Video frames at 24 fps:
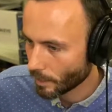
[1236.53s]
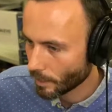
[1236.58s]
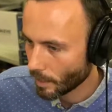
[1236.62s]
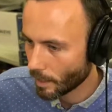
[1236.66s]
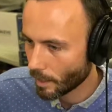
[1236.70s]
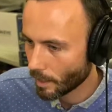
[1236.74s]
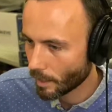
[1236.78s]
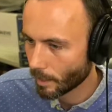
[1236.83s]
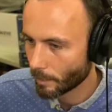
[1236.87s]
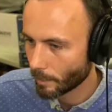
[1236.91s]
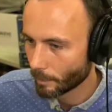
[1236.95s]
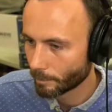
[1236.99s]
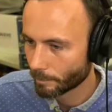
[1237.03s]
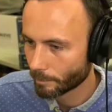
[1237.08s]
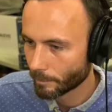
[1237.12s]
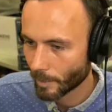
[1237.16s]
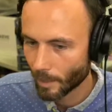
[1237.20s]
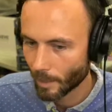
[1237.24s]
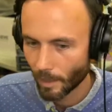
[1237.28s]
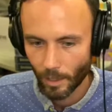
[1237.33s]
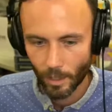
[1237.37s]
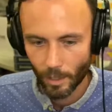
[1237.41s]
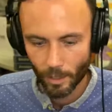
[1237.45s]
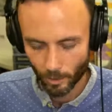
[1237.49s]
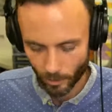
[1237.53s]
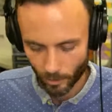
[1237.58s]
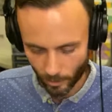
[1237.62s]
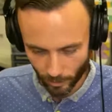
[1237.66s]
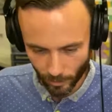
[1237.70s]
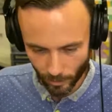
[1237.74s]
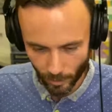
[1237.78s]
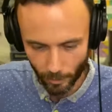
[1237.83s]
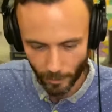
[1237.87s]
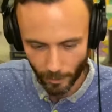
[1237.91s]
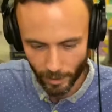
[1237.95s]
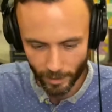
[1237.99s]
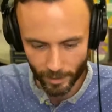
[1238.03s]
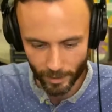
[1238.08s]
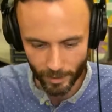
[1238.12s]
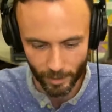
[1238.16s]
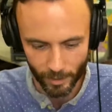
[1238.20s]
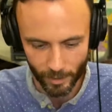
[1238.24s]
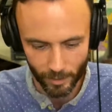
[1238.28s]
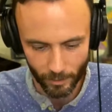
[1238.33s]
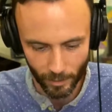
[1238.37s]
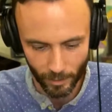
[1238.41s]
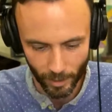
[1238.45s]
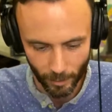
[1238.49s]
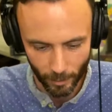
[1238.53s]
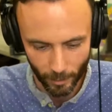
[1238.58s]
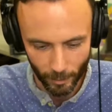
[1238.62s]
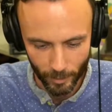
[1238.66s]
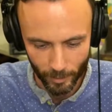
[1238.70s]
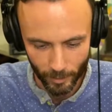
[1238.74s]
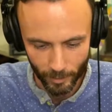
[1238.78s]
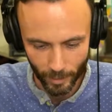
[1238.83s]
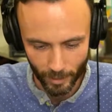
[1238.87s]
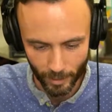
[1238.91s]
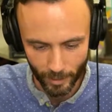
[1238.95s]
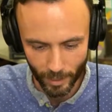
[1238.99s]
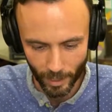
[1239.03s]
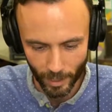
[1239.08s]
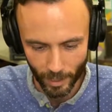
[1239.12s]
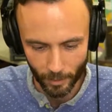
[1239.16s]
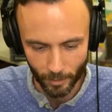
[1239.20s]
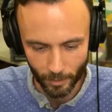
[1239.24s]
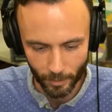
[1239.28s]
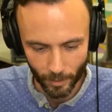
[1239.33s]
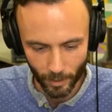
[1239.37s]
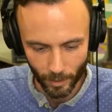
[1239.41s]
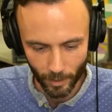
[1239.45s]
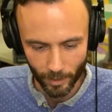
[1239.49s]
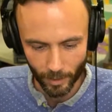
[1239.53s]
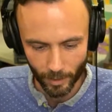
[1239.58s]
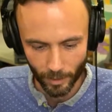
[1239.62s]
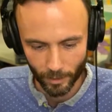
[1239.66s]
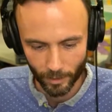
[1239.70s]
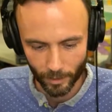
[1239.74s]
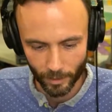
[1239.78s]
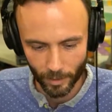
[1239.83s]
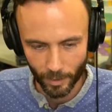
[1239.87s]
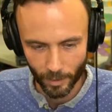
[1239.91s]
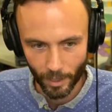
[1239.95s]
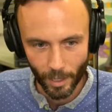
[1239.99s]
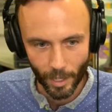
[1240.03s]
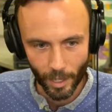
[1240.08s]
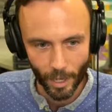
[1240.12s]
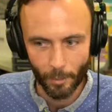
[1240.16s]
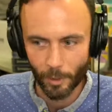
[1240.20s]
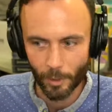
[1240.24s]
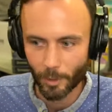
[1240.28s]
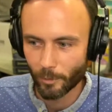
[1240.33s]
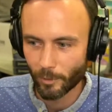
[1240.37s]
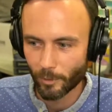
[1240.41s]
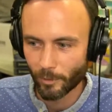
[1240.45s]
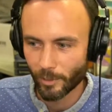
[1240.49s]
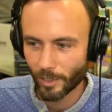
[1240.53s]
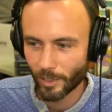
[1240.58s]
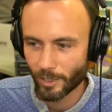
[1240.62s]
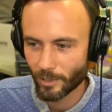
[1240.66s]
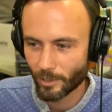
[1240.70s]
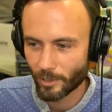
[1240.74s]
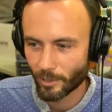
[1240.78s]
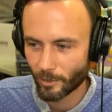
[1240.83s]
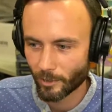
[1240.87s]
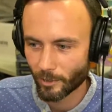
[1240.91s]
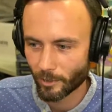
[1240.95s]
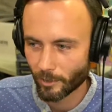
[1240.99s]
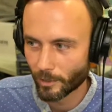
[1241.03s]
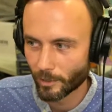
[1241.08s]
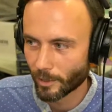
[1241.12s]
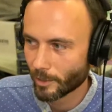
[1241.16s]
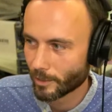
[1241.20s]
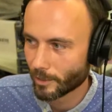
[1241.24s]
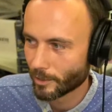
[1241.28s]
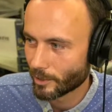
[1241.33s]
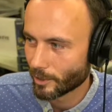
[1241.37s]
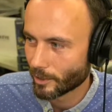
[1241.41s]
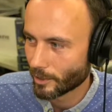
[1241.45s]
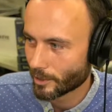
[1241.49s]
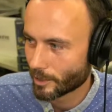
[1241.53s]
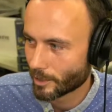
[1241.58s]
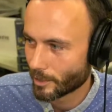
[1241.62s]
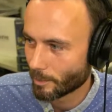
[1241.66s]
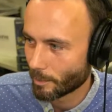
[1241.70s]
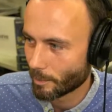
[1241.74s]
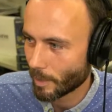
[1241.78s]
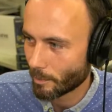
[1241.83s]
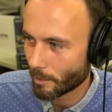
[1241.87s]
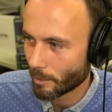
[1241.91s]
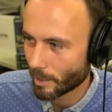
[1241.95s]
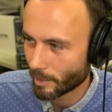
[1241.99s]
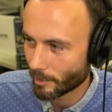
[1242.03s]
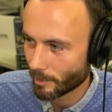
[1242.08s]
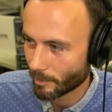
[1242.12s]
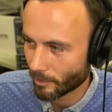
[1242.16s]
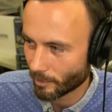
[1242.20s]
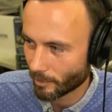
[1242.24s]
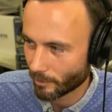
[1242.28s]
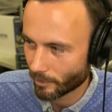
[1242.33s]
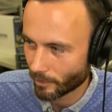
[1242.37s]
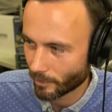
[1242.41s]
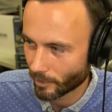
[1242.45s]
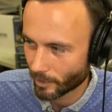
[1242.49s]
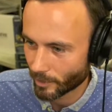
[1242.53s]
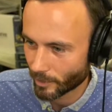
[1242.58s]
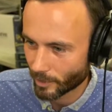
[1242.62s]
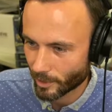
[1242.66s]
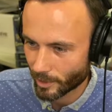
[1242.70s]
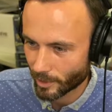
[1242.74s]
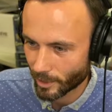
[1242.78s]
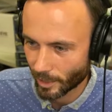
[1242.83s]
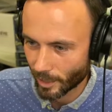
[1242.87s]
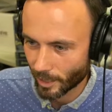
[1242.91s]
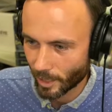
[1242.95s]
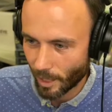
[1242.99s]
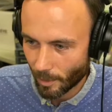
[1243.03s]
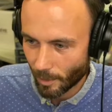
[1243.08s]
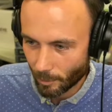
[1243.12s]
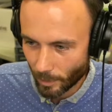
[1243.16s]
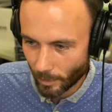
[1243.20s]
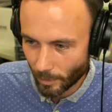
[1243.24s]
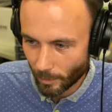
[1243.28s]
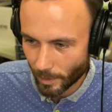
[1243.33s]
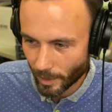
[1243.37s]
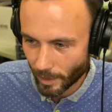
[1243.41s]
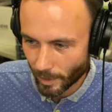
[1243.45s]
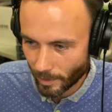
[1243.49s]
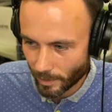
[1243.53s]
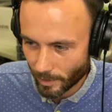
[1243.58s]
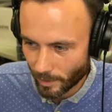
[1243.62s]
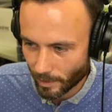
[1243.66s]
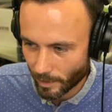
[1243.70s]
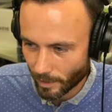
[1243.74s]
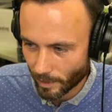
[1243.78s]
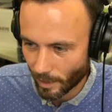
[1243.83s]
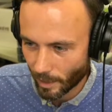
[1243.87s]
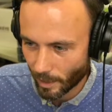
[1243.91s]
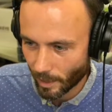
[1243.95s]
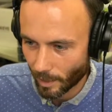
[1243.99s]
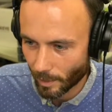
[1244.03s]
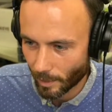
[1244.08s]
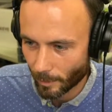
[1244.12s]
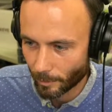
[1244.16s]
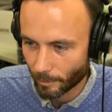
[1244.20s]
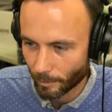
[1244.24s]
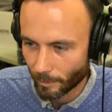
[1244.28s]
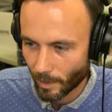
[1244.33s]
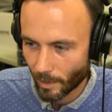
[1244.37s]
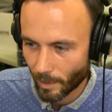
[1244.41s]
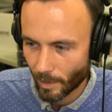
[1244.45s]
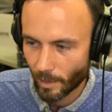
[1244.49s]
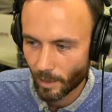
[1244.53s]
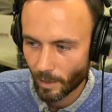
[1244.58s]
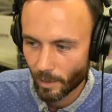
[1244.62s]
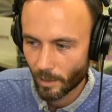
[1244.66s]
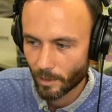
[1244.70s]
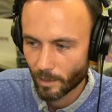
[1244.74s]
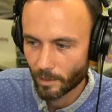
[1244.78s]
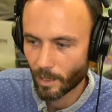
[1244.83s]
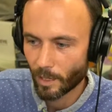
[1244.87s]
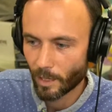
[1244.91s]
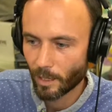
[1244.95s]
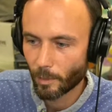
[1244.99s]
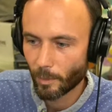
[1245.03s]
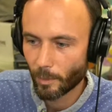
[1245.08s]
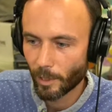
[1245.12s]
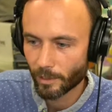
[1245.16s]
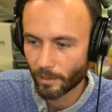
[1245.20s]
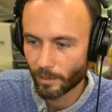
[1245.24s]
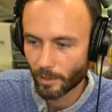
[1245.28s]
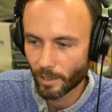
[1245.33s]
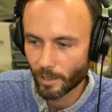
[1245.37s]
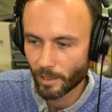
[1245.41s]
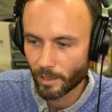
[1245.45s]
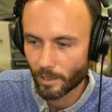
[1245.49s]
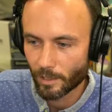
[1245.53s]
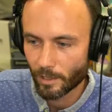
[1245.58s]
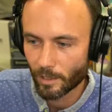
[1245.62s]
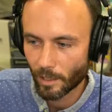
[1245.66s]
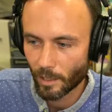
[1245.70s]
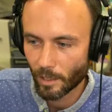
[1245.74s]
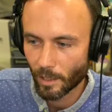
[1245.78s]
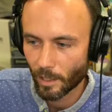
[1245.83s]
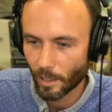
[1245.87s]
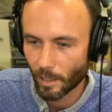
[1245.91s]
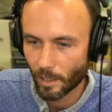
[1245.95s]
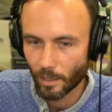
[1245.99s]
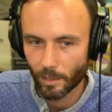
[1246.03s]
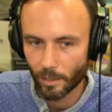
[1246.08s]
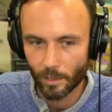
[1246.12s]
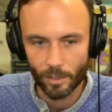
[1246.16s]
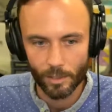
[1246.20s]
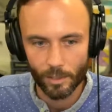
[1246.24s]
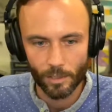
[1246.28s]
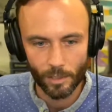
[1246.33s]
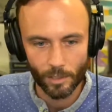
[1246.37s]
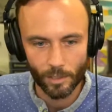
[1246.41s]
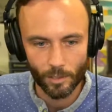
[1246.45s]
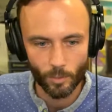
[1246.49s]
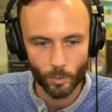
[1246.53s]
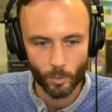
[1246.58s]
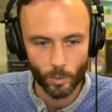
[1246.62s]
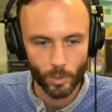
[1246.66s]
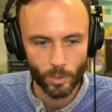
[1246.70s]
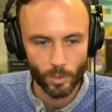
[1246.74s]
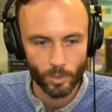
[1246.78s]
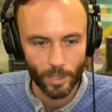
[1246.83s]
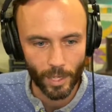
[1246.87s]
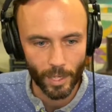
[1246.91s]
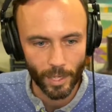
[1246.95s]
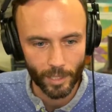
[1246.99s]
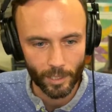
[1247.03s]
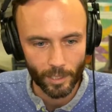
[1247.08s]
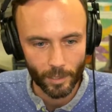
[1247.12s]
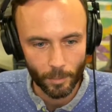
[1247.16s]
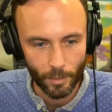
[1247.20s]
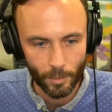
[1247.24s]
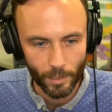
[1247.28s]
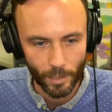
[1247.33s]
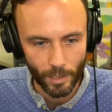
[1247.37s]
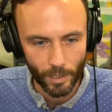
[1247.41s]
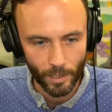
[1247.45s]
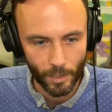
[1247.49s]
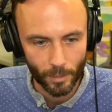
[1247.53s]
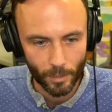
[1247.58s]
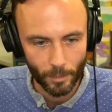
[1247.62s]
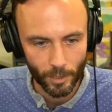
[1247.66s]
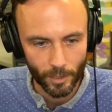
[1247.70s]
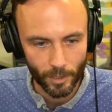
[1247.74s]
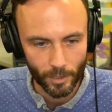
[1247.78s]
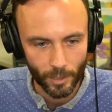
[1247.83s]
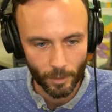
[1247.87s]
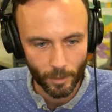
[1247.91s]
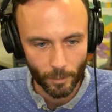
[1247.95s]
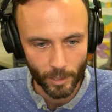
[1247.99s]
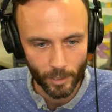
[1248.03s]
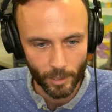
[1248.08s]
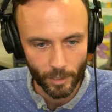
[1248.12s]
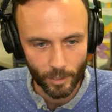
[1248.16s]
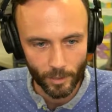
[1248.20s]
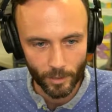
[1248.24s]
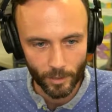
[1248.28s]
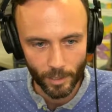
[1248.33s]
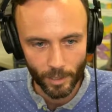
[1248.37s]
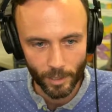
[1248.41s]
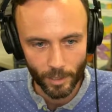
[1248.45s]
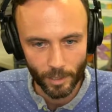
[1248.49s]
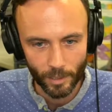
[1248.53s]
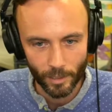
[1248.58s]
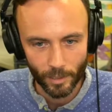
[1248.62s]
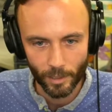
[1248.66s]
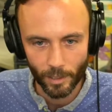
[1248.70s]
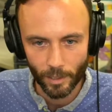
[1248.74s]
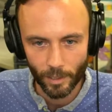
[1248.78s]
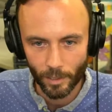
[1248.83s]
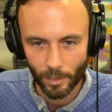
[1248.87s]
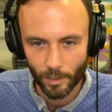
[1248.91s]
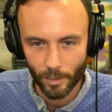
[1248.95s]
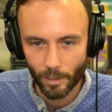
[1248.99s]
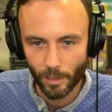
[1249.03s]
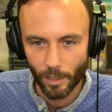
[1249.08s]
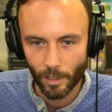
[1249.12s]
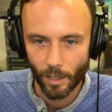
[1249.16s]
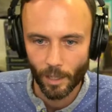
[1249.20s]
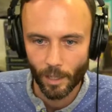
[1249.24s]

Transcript: Um, so I'm gonna see how I'm doing on time. Okay, I'm gonna move into just maybe for just a couple minutes. Talk about this. This is Worlds XP. I'm gonna share my screen here again.